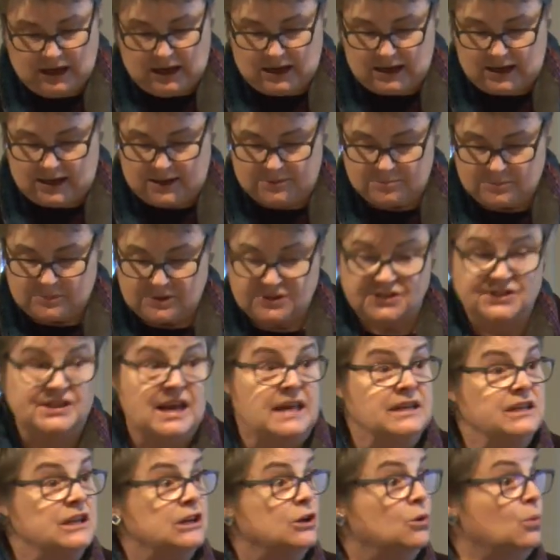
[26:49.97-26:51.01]
um,
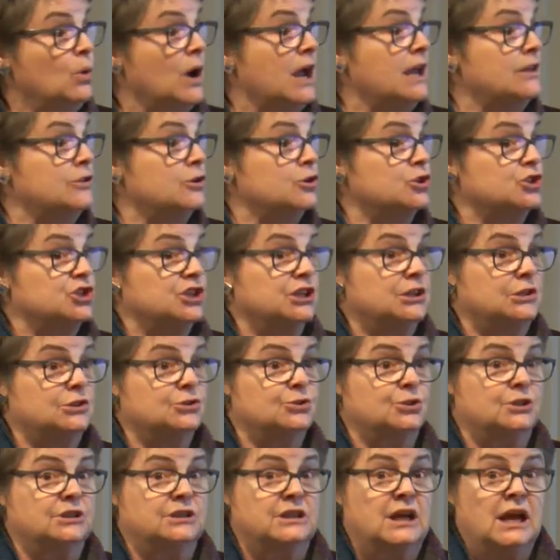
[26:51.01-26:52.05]
sending away their
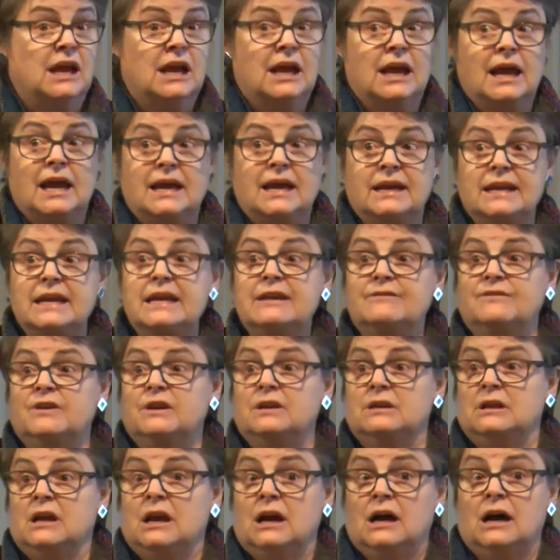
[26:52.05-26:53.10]
children, and
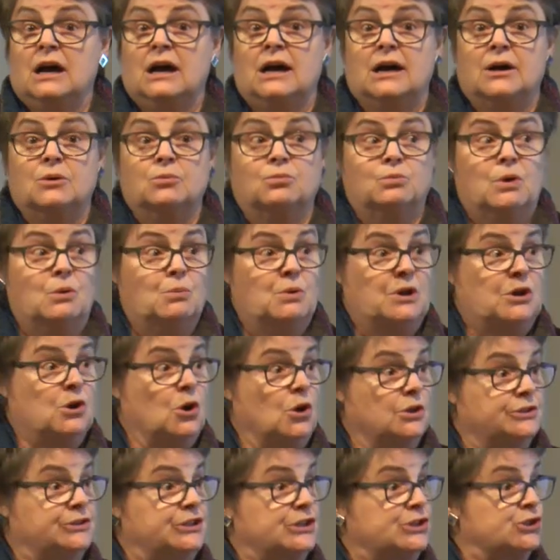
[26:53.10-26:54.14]
even uh, what we
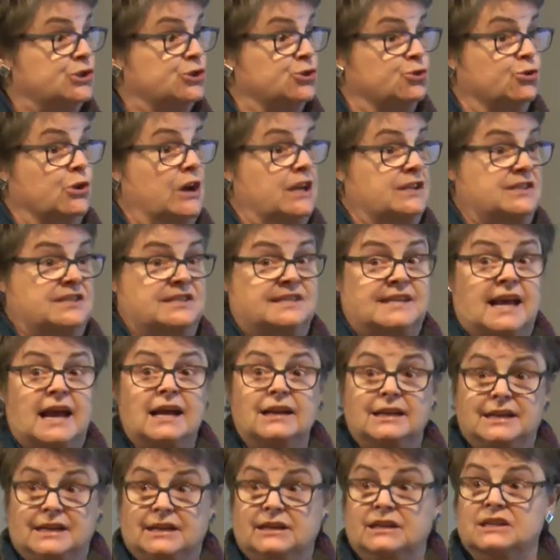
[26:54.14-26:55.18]
call distress
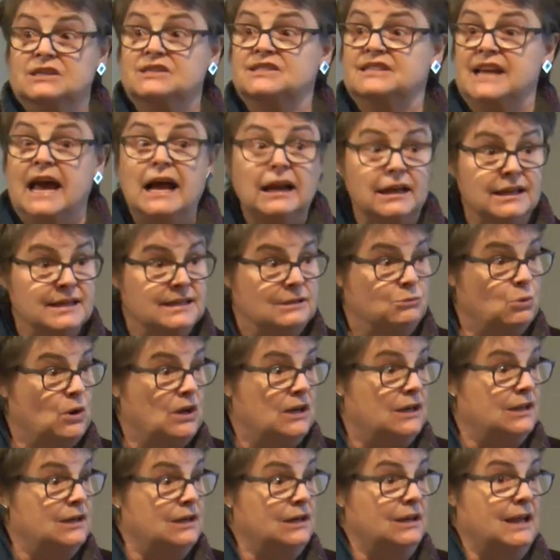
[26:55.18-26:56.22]
selling, selling what
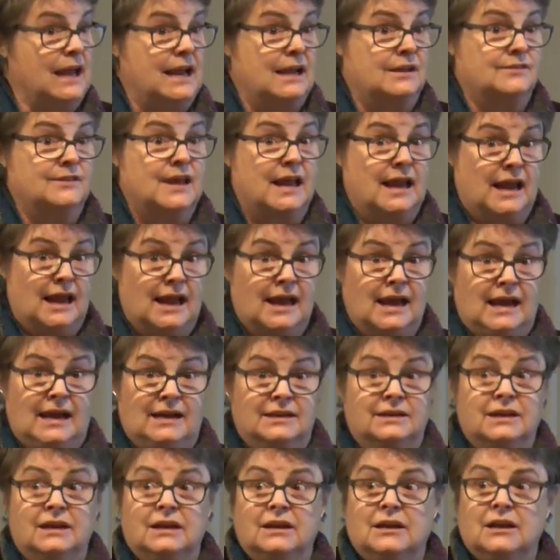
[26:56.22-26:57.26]
little land they
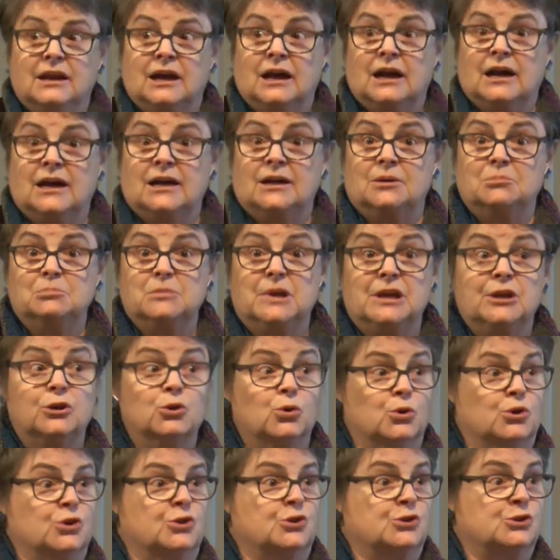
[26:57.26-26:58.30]
had um, in
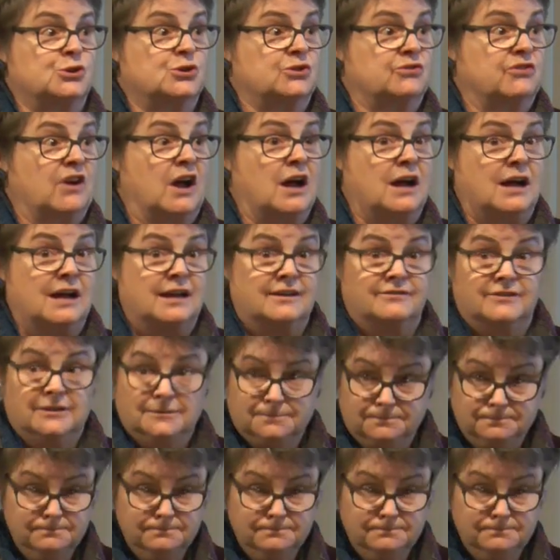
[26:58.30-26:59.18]
order to survive.